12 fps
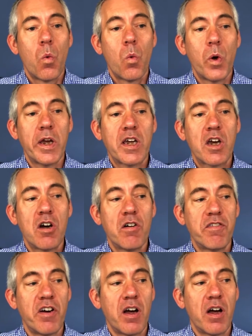we
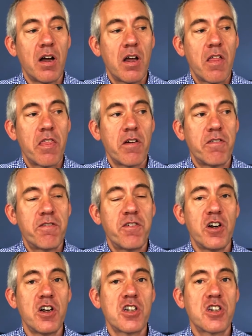cover the
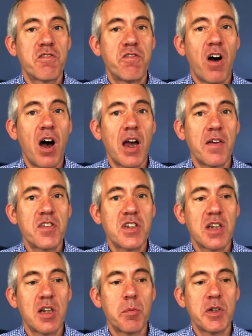first 5
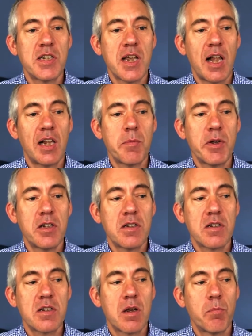syllabus
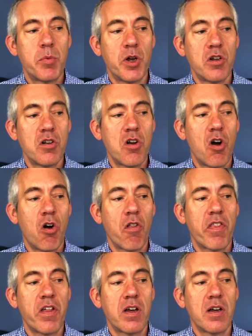elements, but
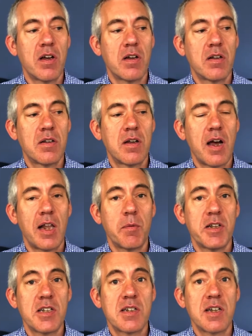not the
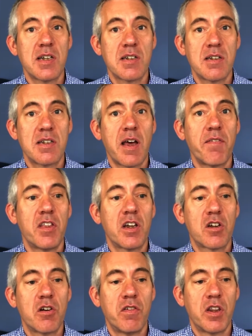elements 6 and 7
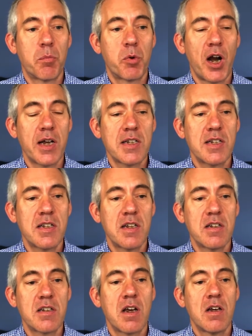that cover the
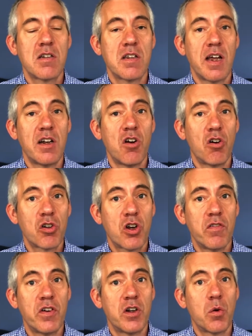practices. So they're not
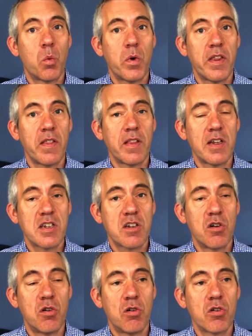covered within this
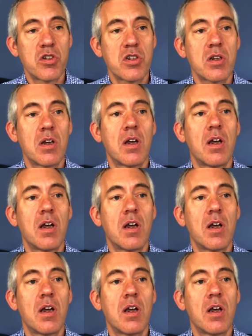course.